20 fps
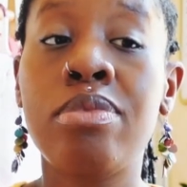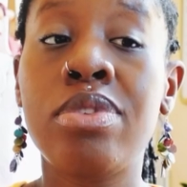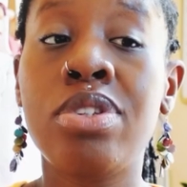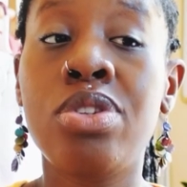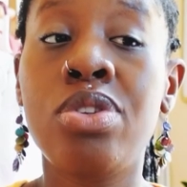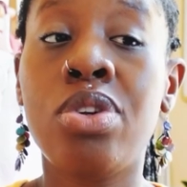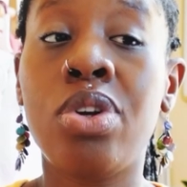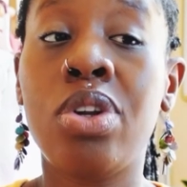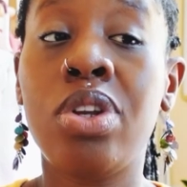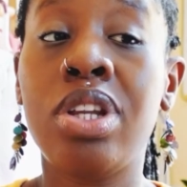
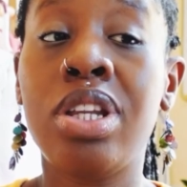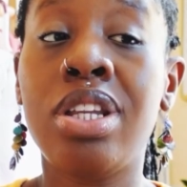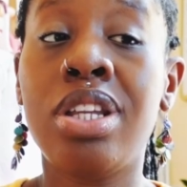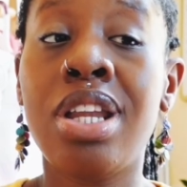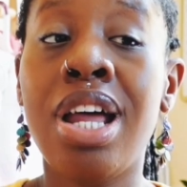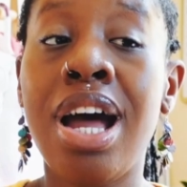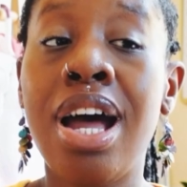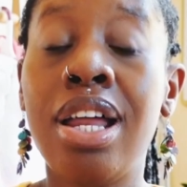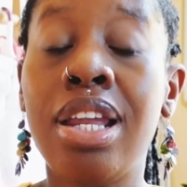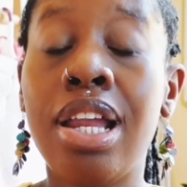you know,
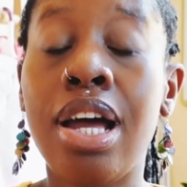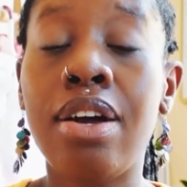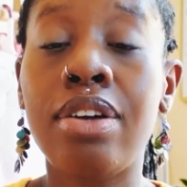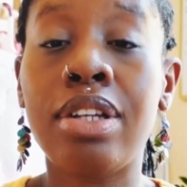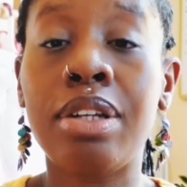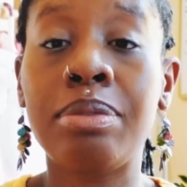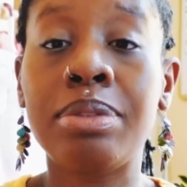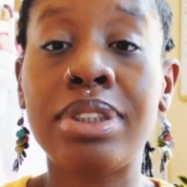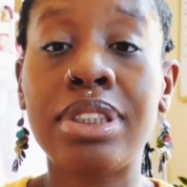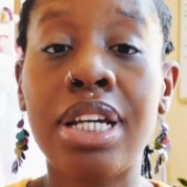not allowing
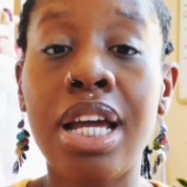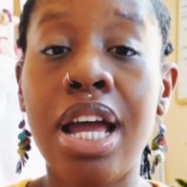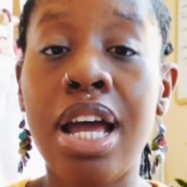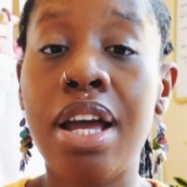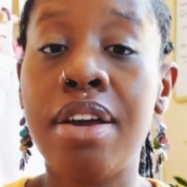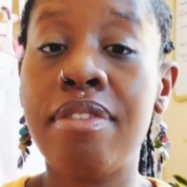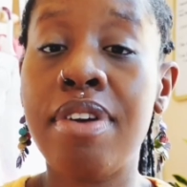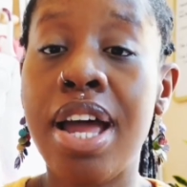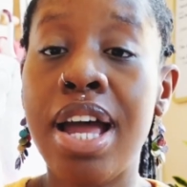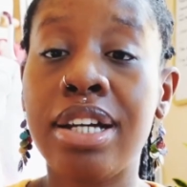them to
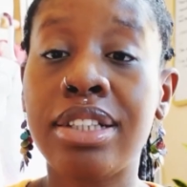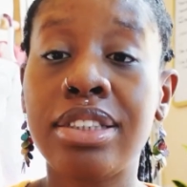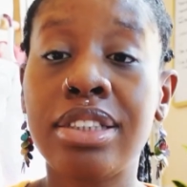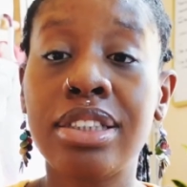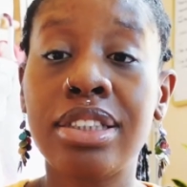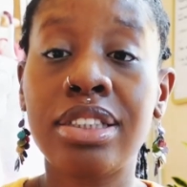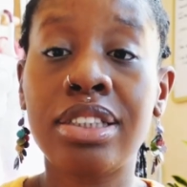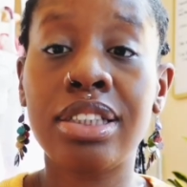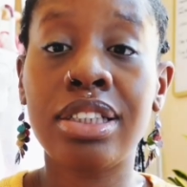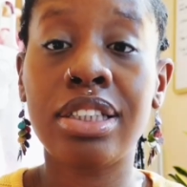have
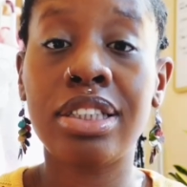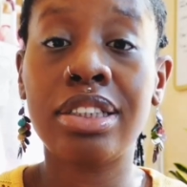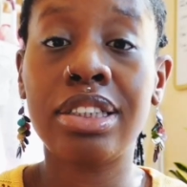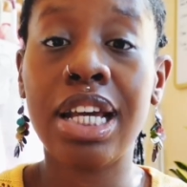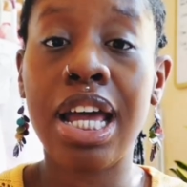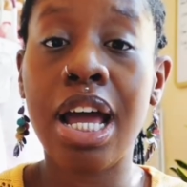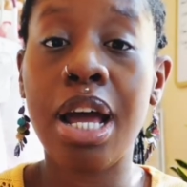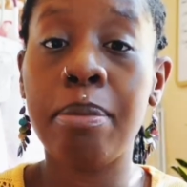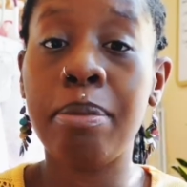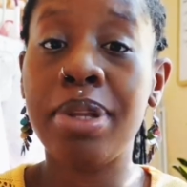access to the
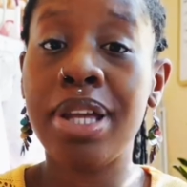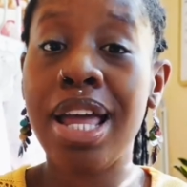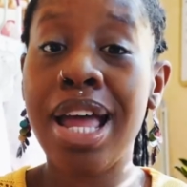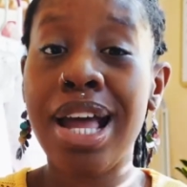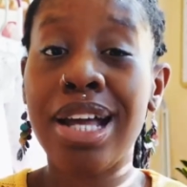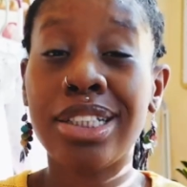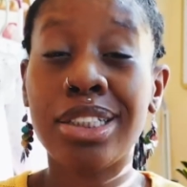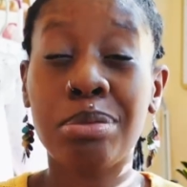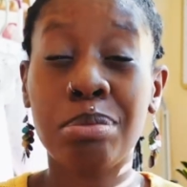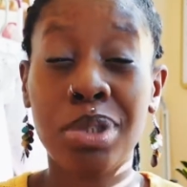tablet
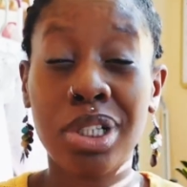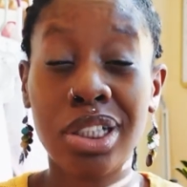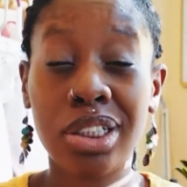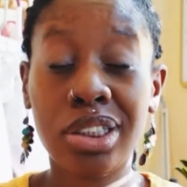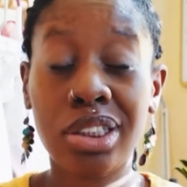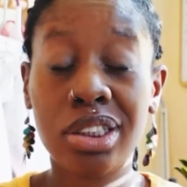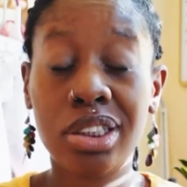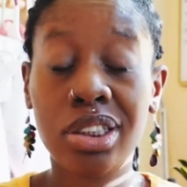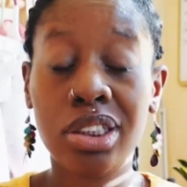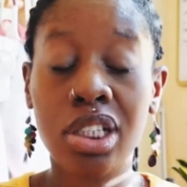as
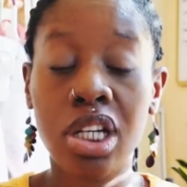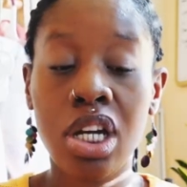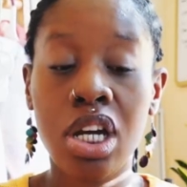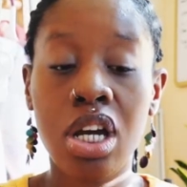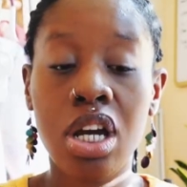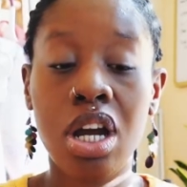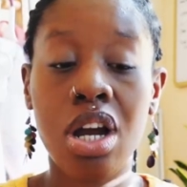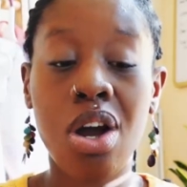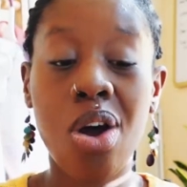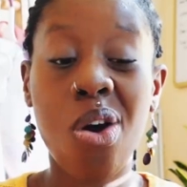much,
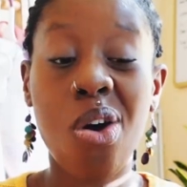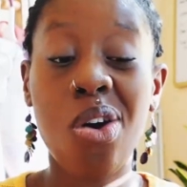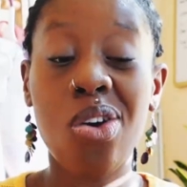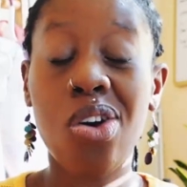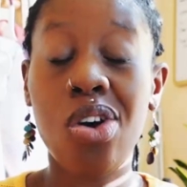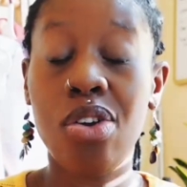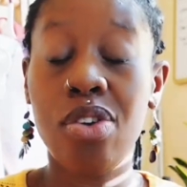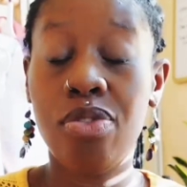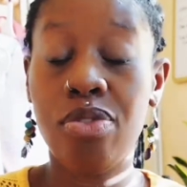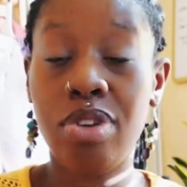
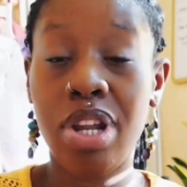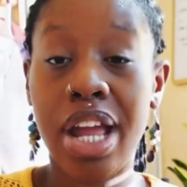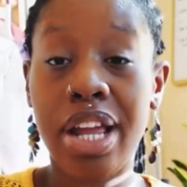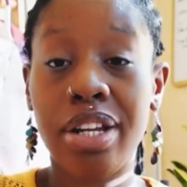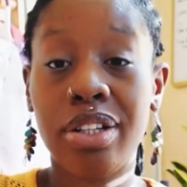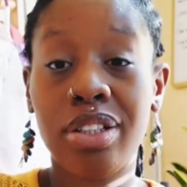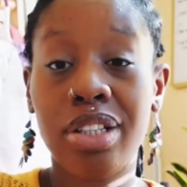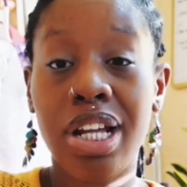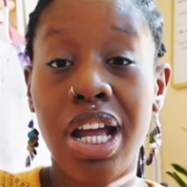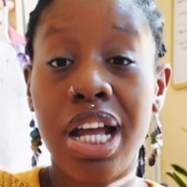all of,
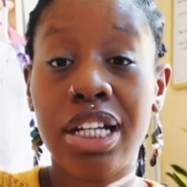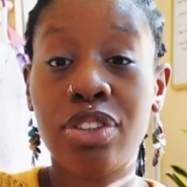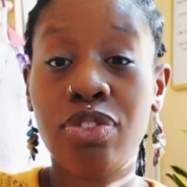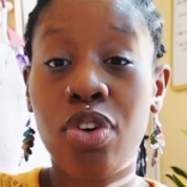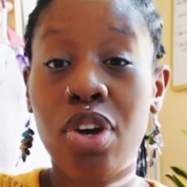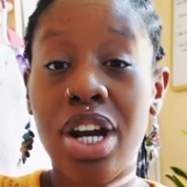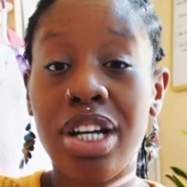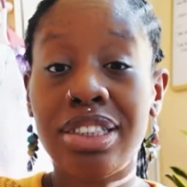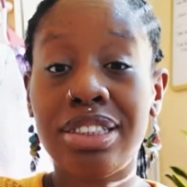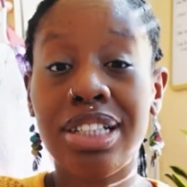like, as
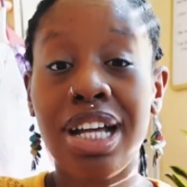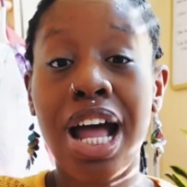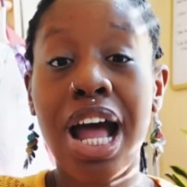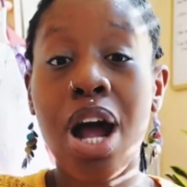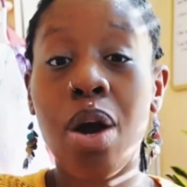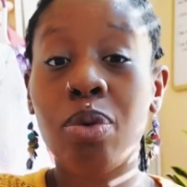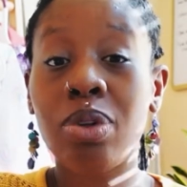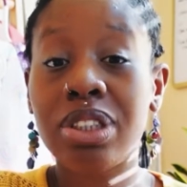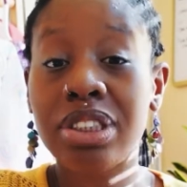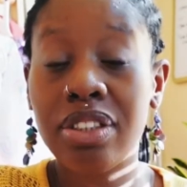far as the
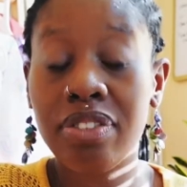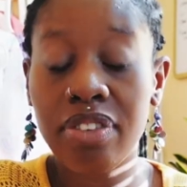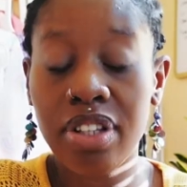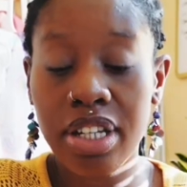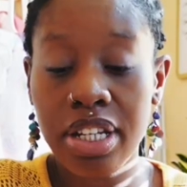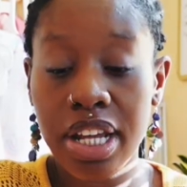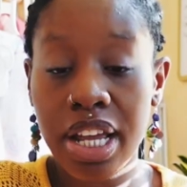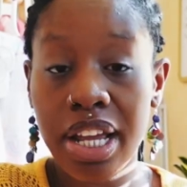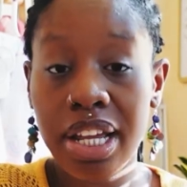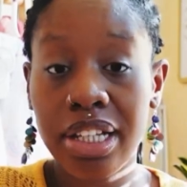hours of the
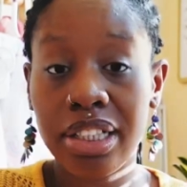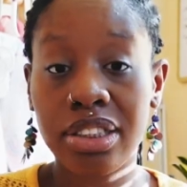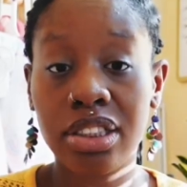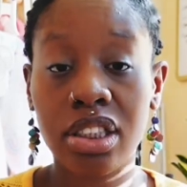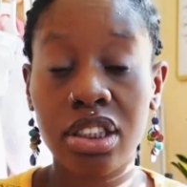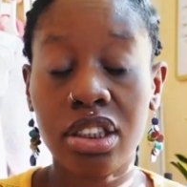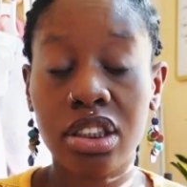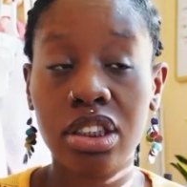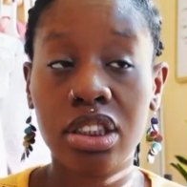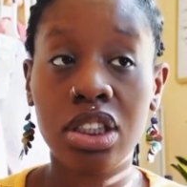day is
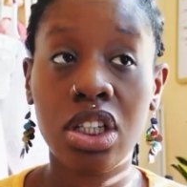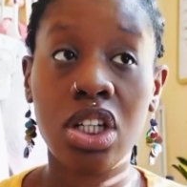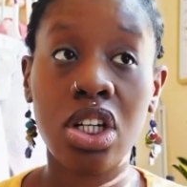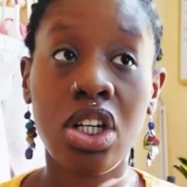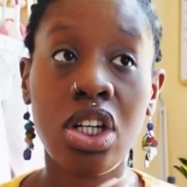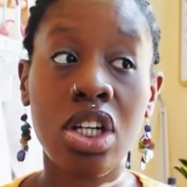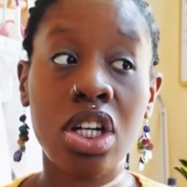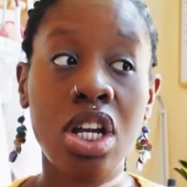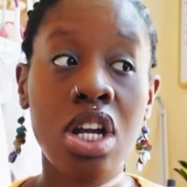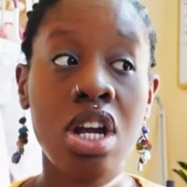
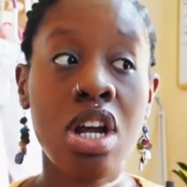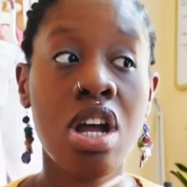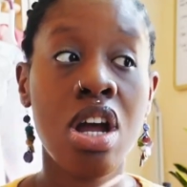concerned.